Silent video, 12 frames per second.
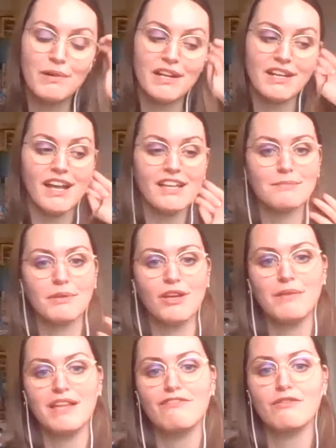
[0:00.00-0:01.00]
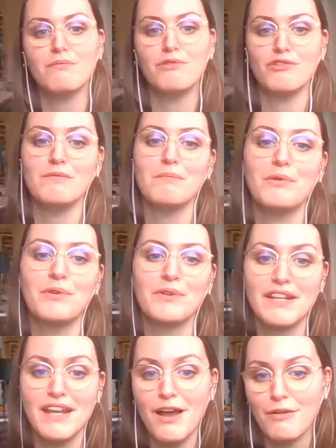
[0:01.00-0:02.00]
but it has become even more
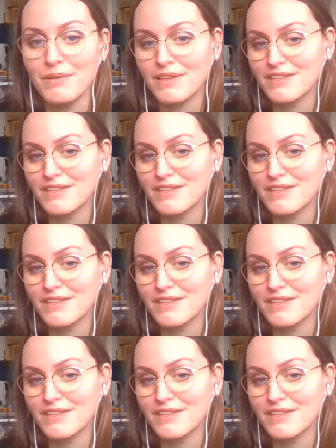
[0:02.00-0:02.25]
important now,